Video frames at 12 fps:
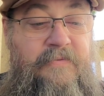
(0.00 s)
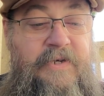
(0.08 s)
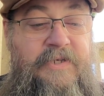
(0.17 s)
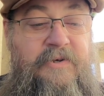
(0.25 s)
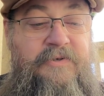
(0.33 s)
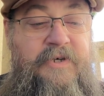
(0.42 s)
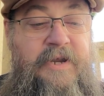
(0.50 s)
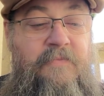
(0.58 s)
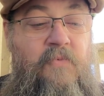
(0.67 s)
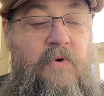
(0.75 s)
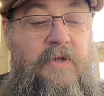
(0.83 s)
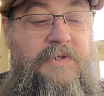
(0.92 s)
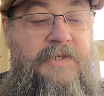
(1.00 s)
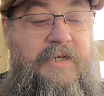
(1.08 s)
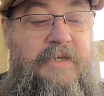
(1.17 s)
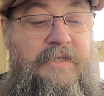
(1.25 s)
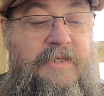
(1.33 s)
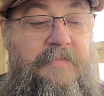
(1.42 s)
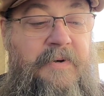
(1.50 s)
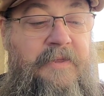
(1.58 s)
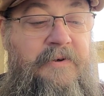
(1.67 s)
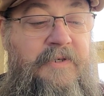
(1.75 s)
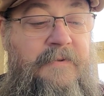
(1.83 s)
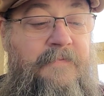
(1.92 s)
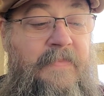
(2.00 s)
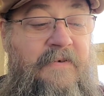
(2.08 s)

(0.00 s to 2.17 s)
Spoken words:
researcher named Wilson and some others